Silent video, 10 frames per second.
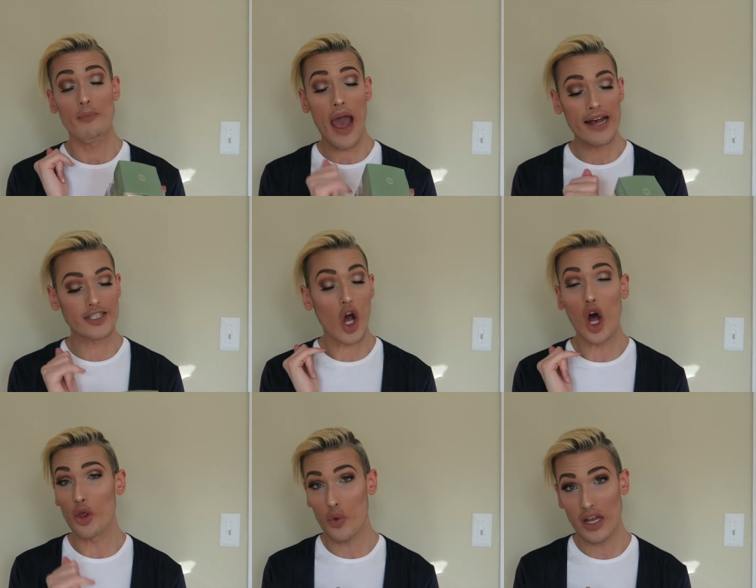Mask,
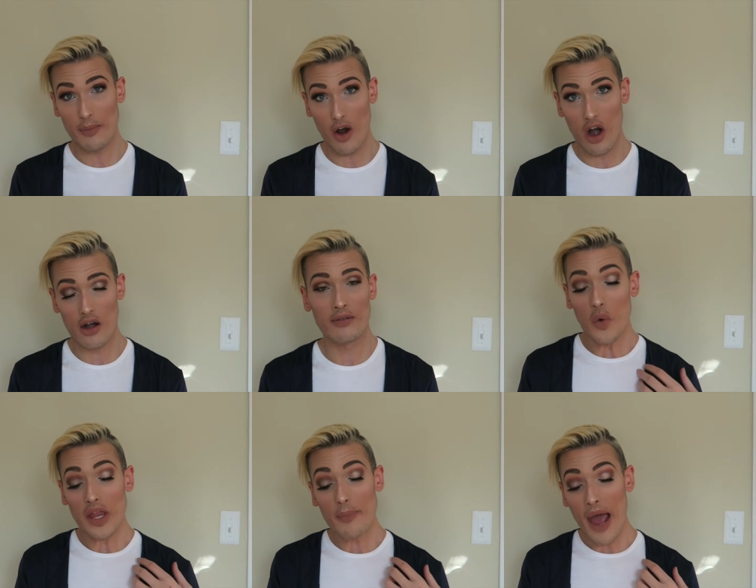all three of them are.
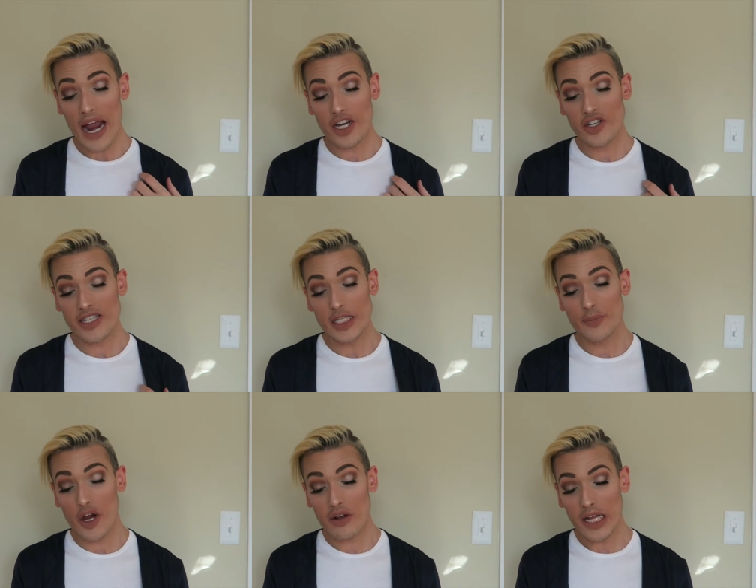So on the back it just says
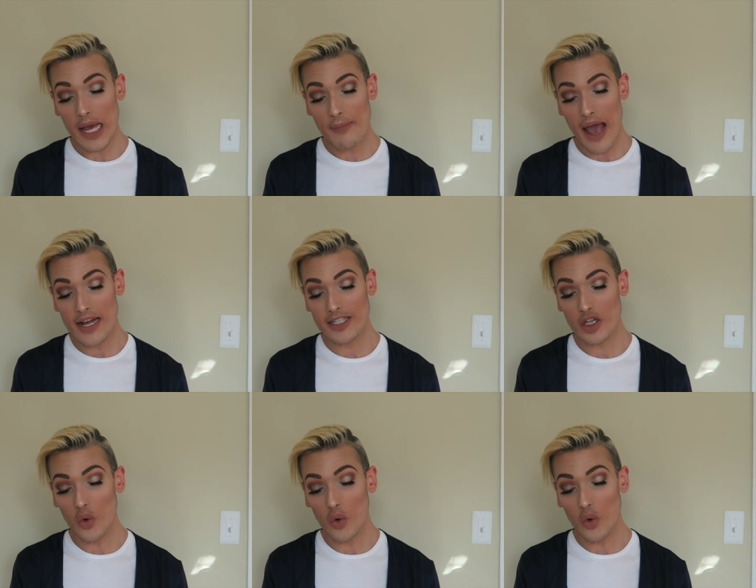Pure Clay Mask.